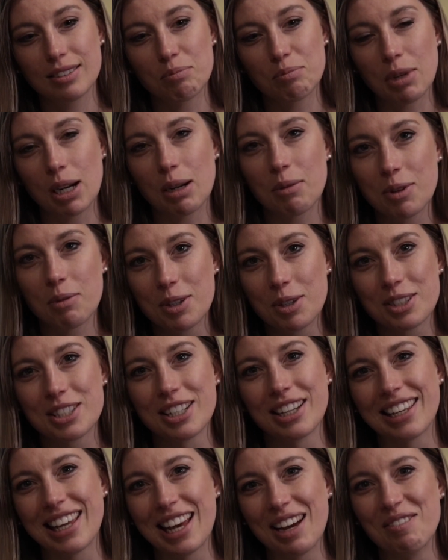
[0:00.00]
But I'm
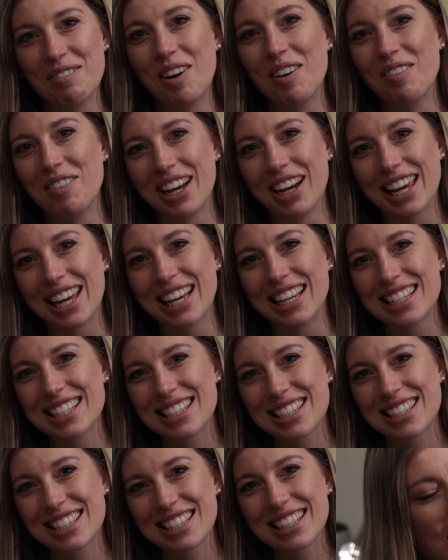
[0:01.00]
also a cat mom, I guess.
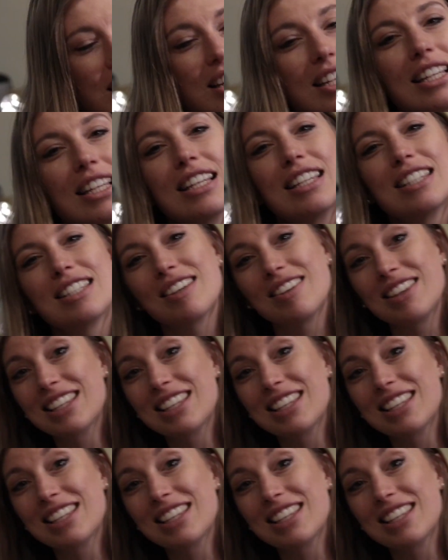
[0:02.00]
So